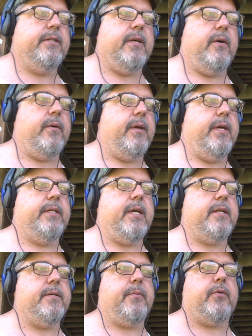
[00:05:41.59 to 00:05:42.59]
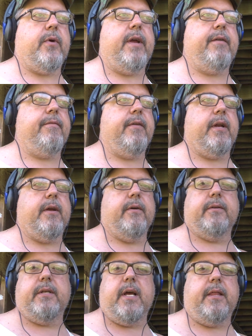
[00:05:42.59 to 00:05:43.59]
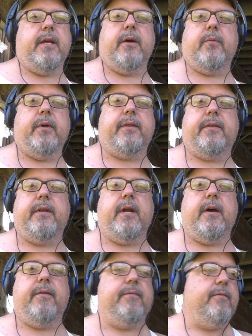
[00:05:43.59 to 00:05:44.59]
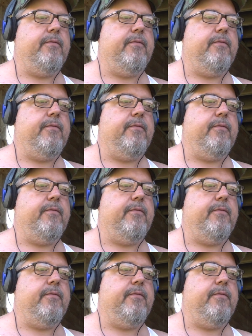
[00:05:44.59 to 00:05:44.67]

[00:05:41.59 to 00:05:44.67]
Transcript: So he's got some great videos on there with you know